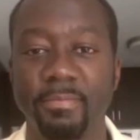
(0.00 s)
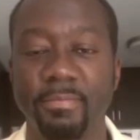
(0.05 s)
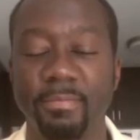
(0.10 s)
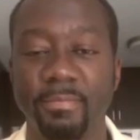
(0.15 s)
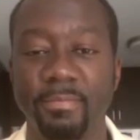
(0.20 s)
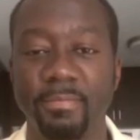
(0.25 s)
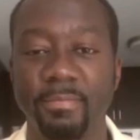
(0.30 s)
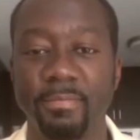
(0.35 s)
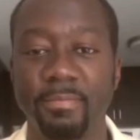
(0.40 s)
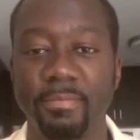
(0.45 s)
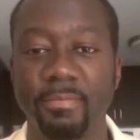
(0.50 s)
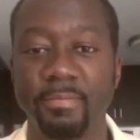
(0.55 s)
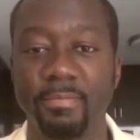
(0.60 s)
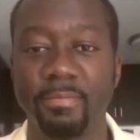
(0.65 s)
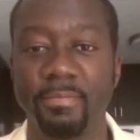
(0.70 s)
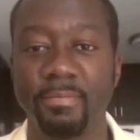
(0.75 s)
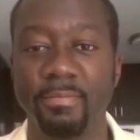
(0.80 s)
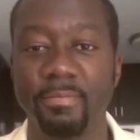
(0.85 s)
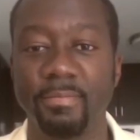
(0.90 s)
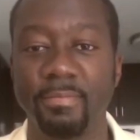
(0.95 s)

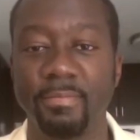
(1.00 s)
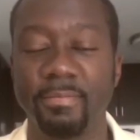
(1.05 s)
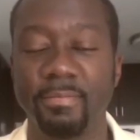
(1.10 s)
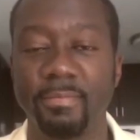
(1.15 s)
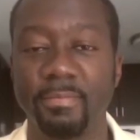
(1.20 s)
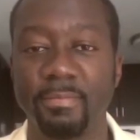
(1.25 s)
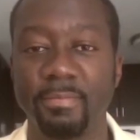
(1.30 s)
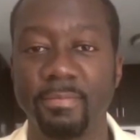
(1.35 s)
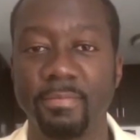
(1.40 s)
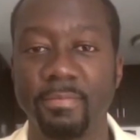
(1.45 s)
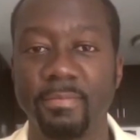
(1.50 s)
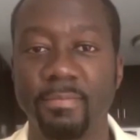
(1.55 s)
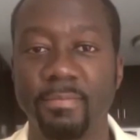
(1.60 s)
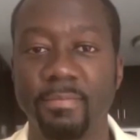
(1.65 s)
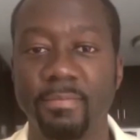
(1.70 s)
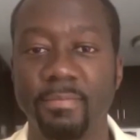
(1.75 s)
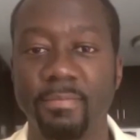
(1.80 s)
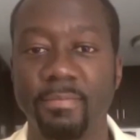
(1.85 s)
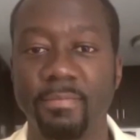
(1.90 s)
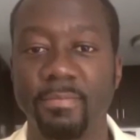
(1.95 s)

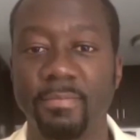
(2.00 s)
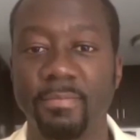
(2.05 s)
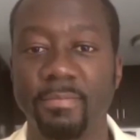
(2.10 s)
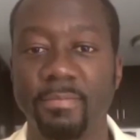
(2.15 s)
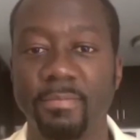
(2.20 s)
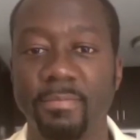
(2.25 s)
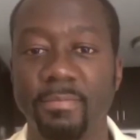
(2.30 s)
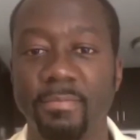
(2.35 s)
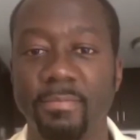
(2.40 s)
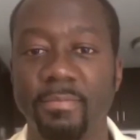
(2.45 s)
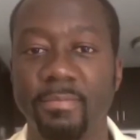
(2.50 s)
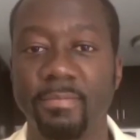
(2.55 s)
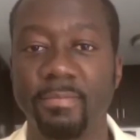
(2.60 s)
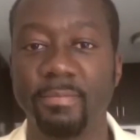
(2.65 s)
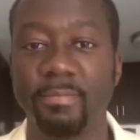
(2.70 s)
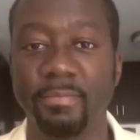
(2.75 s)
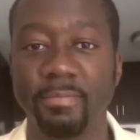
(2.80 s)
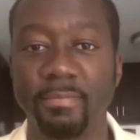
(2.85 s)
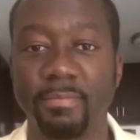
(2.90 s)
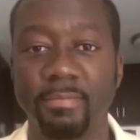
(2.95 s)

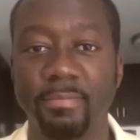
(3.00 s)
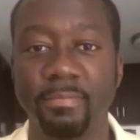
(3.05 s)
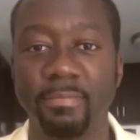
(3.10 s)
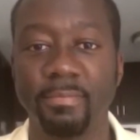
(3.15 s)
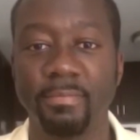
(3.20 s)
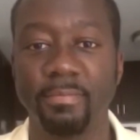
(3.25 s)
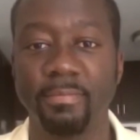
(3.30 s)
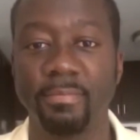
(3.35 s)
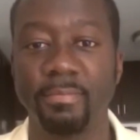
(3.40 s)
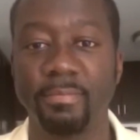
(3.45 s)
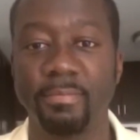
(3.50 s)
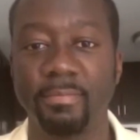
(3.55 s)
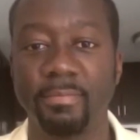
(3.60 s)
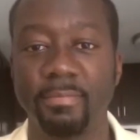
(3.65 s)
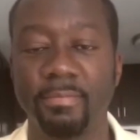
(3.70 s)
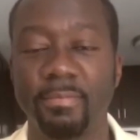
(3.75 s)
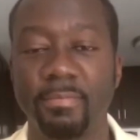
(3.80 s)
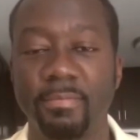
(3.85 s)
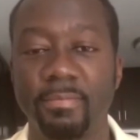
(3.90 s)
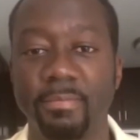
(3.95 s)

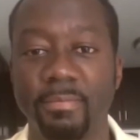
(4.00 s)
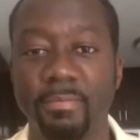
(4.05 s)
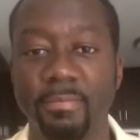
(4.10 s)
The person shown says nothing.